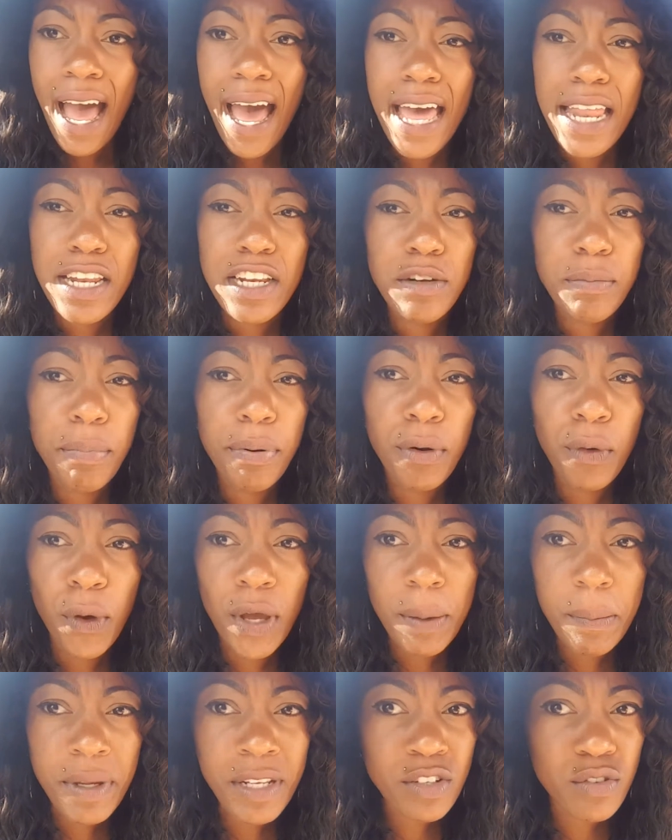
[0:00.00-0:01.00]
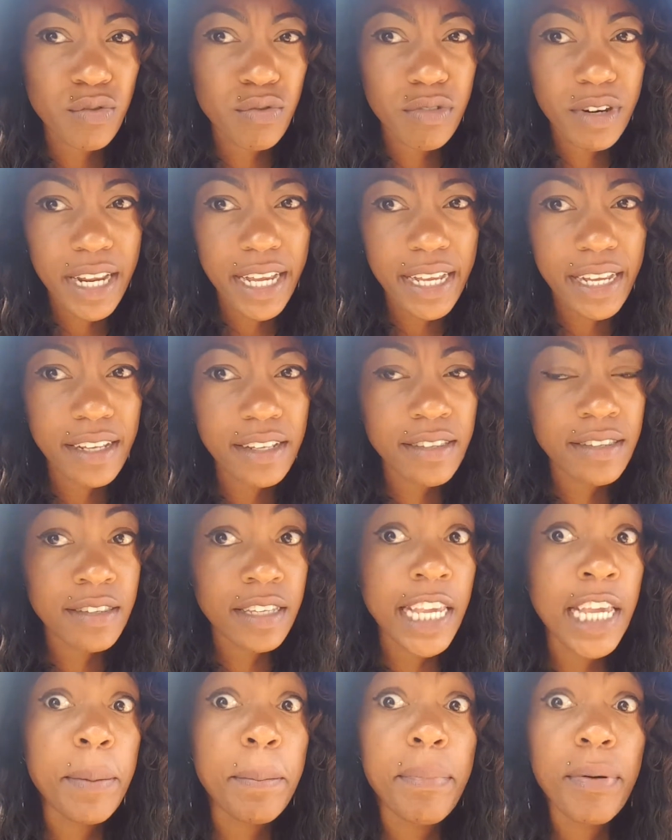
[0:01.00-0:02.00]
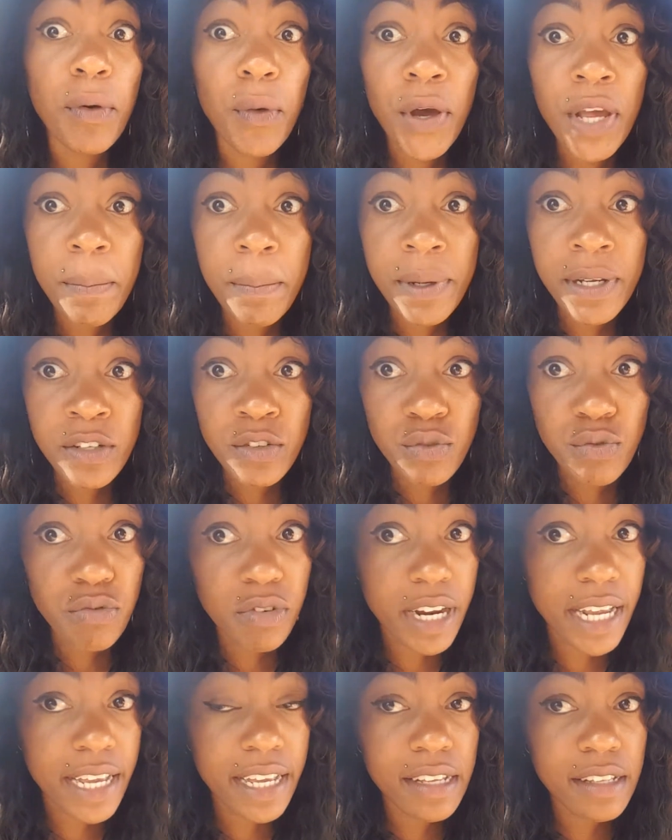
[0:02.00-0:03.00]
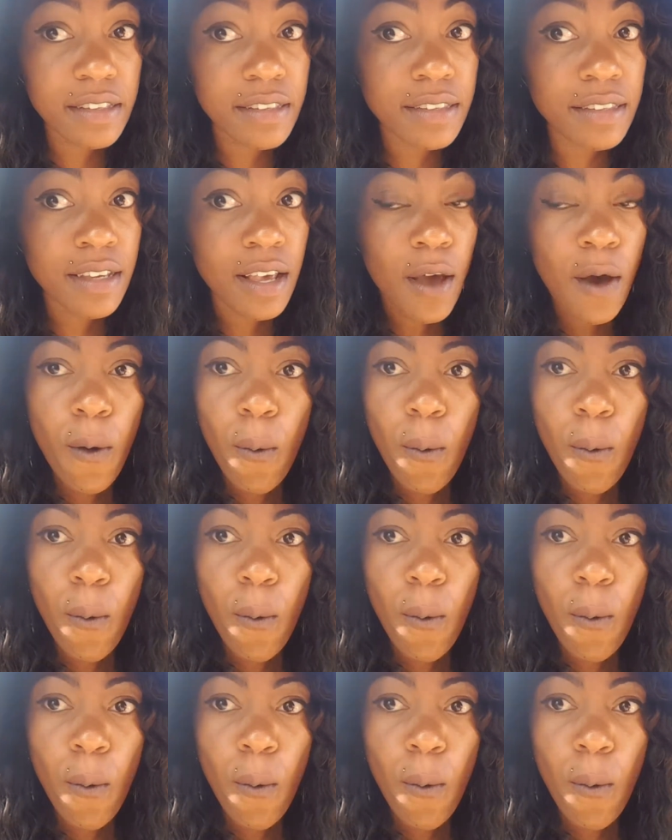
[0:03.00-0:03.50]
Unemployment rates, employment rates.